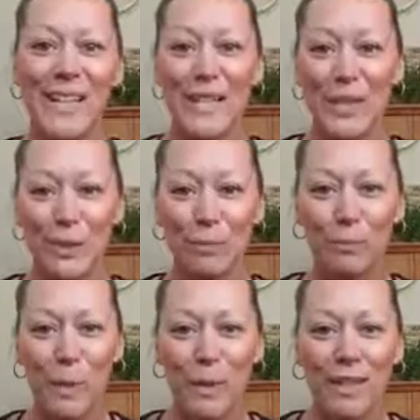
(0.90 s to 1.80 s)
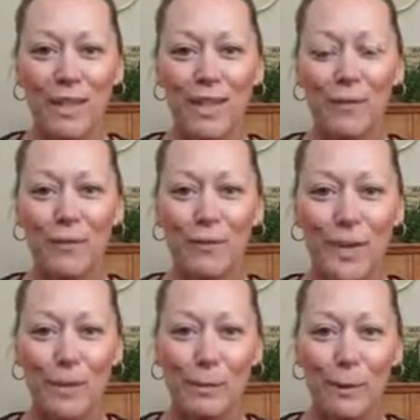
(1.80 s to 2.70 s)
Good morning,
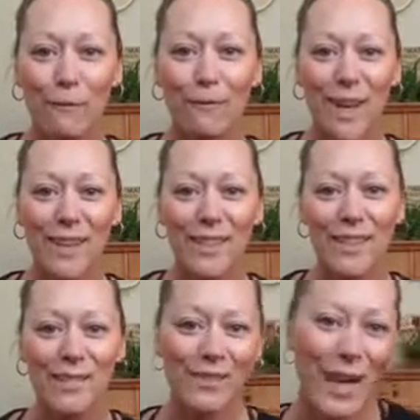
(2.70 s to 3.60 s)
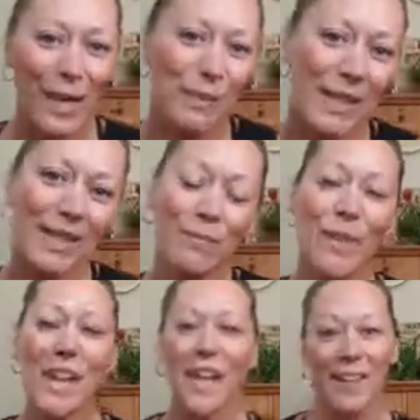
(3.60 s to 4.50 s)
Facebook friends and family.
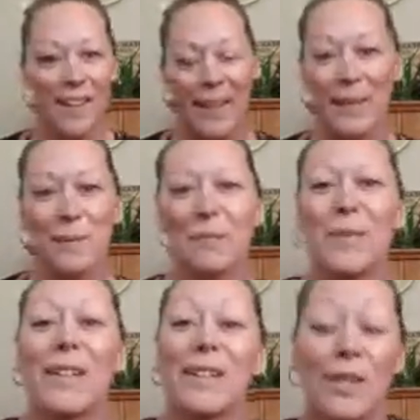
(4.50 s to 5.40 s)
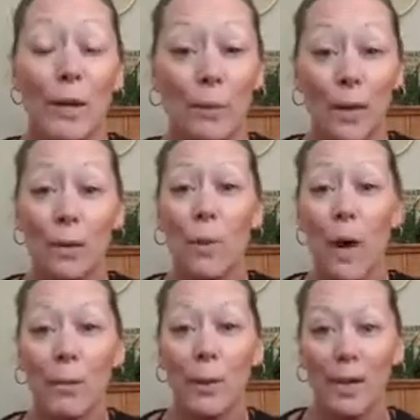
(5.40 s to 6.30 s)
I want to
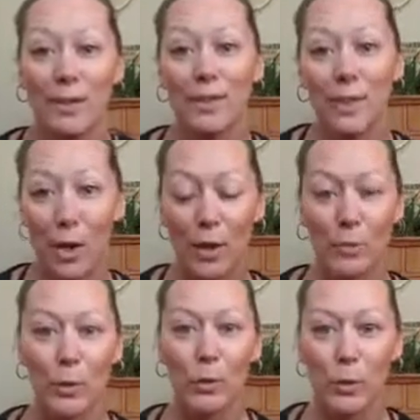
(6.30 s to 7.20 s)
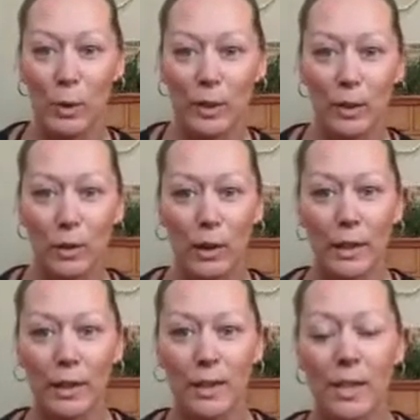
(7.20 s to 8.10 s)
pop on and talk about 2020.
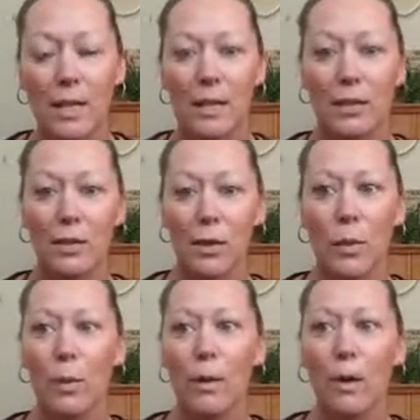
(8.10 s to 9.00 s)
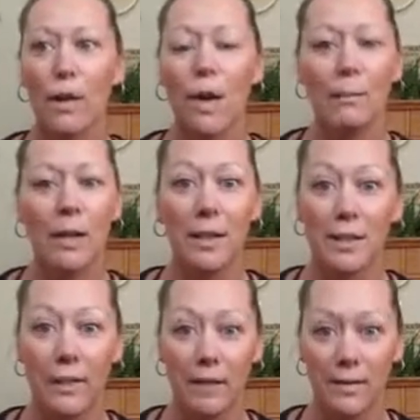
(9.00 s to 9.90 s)
So I'm not going to
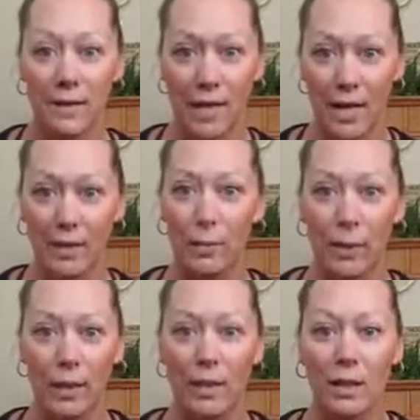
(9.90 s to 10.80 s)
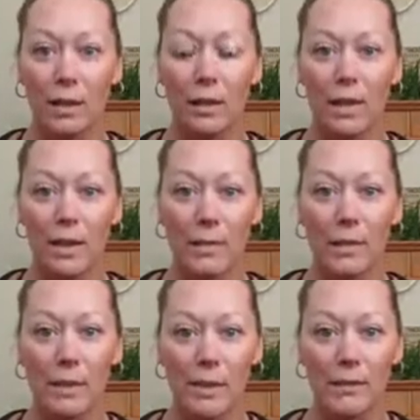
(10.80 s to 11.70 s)
dive into any one
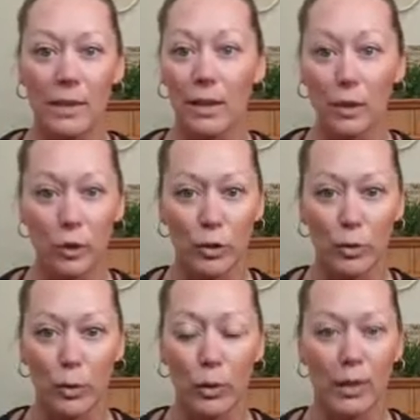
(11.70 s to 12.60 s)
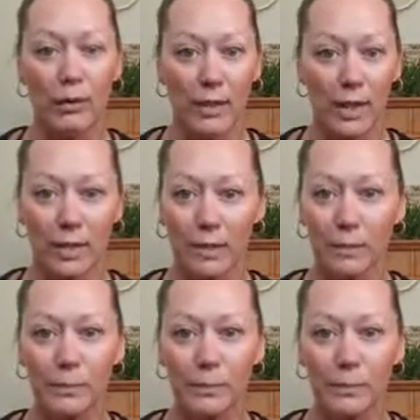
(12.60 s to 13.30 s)
specific issue or event